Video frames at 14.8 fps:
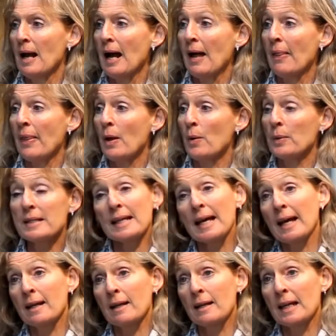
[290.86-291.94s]
and there were
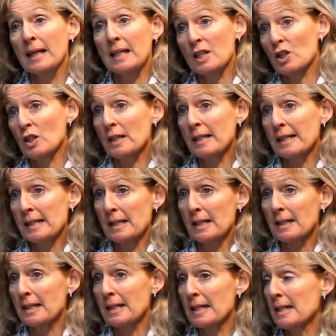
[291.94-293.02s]
10 initial
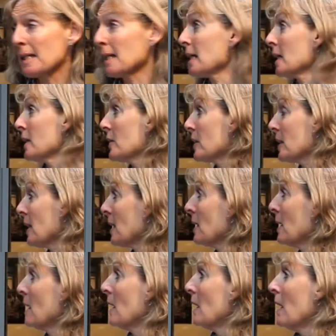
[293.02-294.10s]
inductees, including
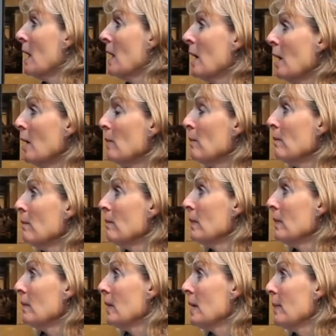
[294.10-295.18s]

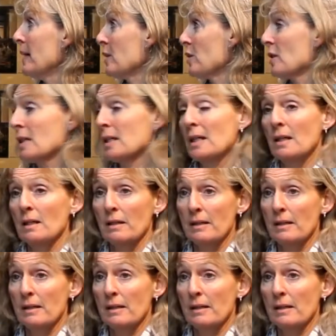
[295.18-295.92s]
Her Majesty